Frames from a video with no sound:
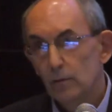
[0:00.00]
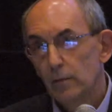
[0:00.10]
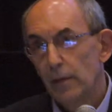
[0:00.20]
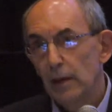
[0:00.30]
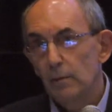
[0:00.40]

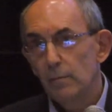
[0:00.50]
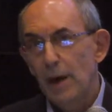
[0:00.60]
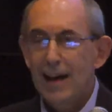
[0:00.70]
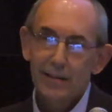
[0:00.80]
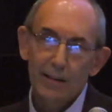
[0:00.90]
the
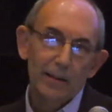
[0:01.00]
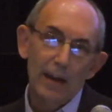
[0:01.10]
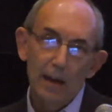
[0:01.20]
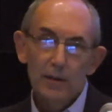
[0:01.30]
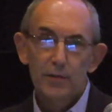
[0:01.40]
basket
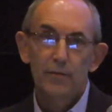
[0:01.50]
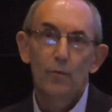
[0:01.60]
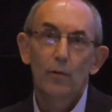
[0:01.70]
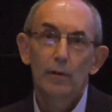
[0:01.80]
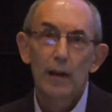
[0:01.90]
case
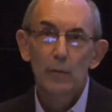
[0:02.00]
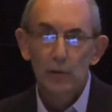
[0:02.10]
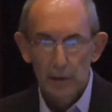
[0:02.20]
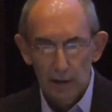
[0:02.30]
for neighborhood